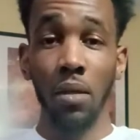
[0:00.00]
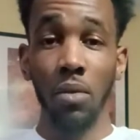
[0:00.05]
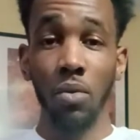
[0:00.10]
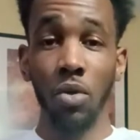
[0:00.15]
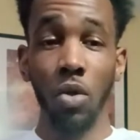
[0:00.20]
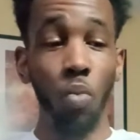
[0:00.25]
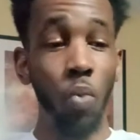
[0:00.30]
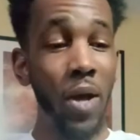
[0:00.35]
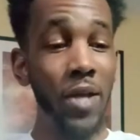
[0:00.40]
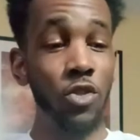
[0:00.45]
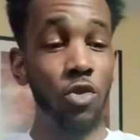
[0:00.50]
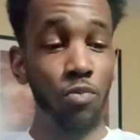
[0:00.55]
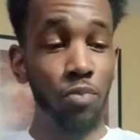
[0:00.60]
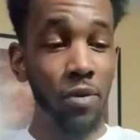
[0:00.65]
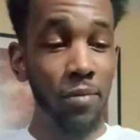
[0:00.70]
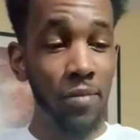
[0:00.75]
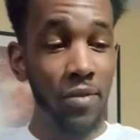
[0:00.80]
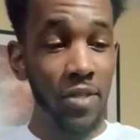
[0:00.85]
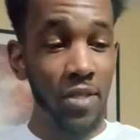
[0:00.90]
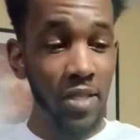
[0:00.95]
The white
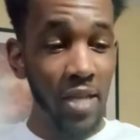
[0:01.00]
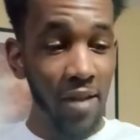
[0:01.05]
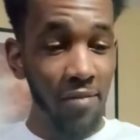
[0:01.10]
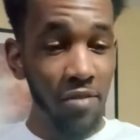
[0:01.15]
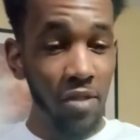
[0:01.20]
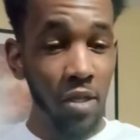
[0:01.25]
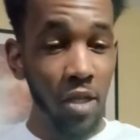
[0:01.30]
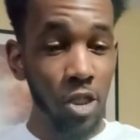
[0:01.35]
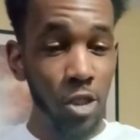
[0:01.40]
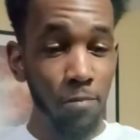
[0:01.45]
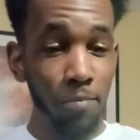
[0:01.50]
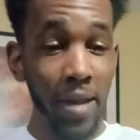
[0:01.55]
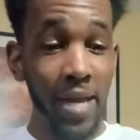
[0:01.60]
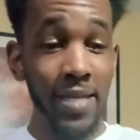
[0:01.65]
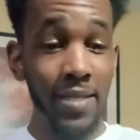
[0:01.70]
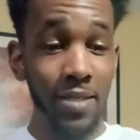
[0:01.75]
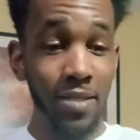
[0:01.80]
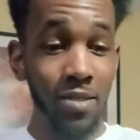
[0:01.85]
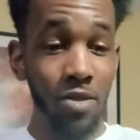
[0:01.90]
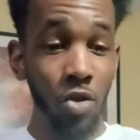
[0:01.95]
supremacists have touched
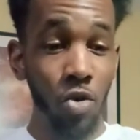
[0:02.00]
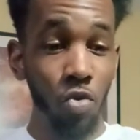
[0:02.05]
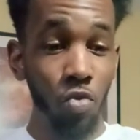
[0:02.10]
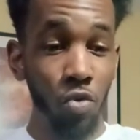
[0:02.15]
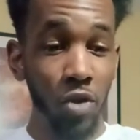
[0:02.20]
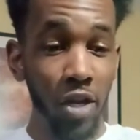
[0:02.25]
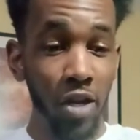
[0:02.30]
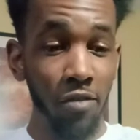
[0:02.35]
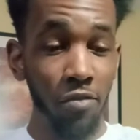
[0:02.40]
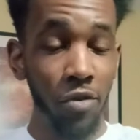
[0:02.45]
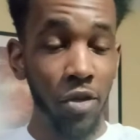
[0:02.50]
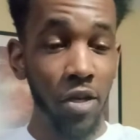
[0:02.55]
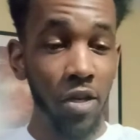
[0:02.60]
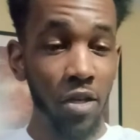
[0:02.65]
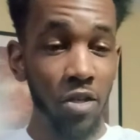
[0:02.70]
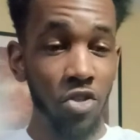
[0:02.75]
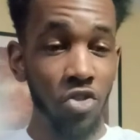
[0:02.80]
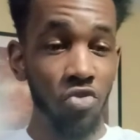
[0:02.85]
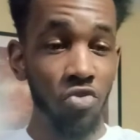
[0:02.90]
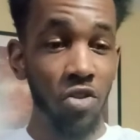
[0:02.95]
bases on every
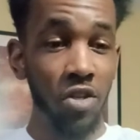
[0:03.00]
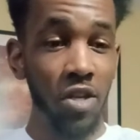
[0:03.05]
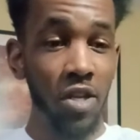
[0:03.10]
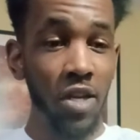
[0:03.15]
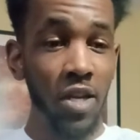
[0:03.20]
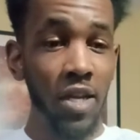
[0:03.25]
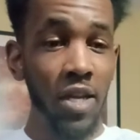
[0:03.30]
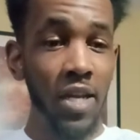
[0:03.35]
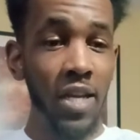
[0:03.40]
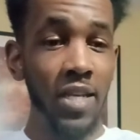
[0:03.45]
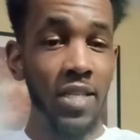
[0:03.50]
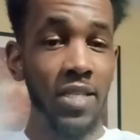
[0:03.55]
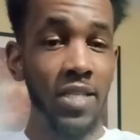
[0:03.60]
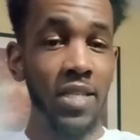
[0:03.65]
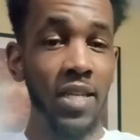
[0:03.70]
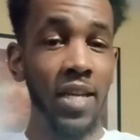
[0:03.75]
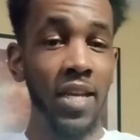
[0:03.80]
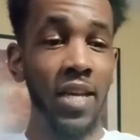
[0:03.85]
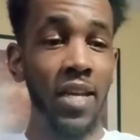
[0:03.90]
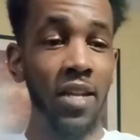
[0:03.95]
country and
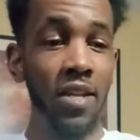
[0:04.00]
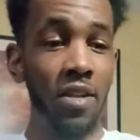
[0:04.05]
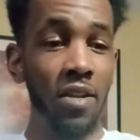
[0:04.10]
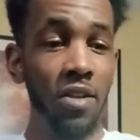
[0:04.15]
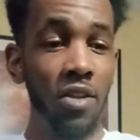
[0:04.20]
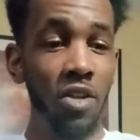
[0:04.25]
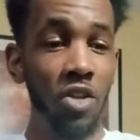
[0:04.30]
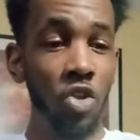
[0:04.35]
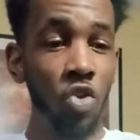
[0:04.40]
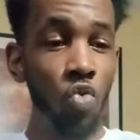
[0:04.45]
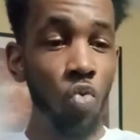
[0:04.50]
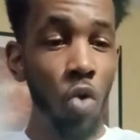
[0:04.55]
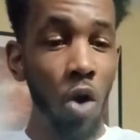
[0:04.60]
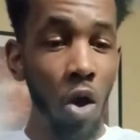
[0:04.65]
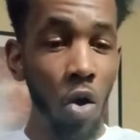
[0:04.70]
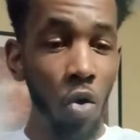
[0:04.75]
said, you